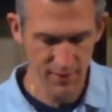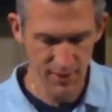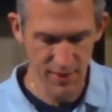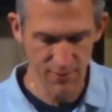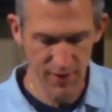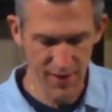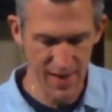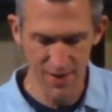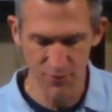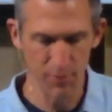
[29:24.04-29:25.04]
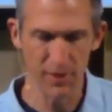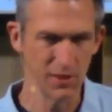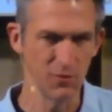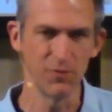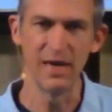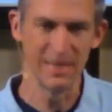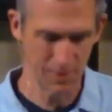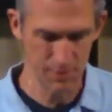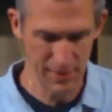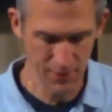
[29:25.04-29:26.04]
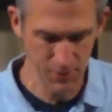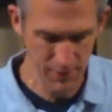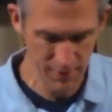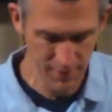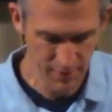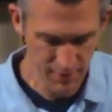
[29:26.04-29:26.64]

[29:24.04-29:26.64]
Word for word: and invite everybody you find to the banquet.